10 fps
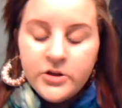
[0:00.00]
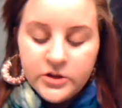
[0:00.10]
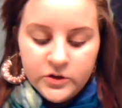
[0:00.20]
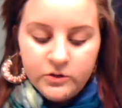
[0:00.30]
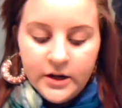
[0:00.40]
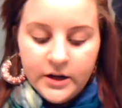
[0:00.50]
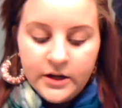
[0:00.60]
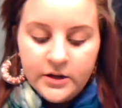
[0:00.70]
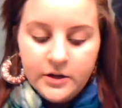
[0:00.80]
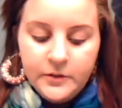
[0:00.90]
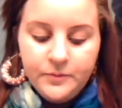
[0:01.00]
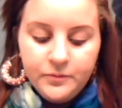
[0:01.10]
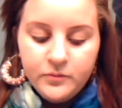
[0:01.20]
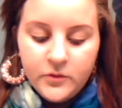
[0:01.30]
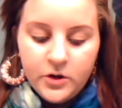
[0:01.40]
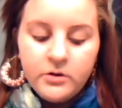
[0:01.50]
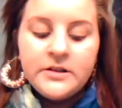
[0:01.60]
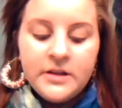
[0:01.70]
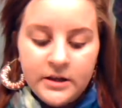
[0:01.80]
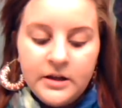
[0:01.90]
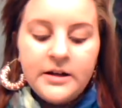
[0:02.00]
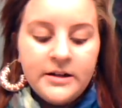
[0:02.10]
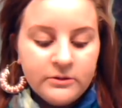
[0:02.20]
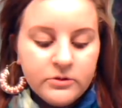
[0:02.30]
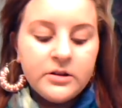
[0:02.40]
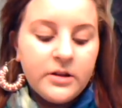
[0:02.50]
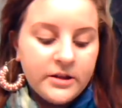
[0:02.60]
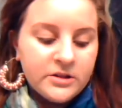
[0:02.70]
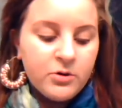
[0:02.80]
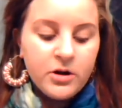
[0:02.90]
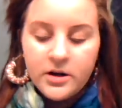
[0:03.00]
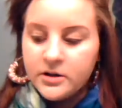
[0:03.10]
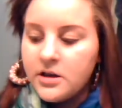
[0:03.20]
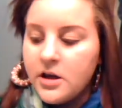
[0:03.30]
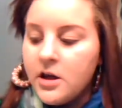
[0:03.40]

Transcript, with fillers: just so I can, um, you know, I said that I didn't really like this product,